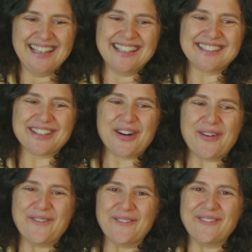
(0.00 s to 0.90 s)

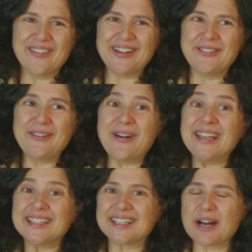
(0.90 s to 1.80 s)
So we
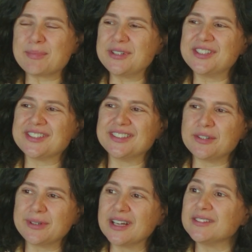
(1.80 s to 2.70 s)
waited a couple of years until
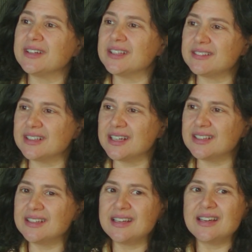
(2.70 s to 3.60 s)
we got together again
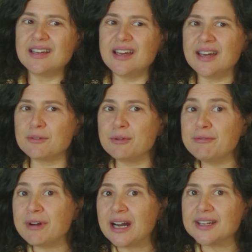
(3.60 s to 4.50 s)
and
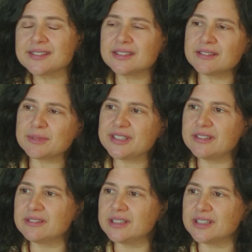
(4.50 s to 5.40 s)
revised the
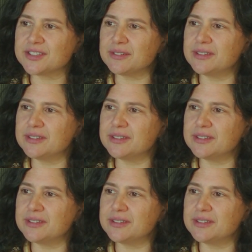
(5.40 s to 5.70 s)
material so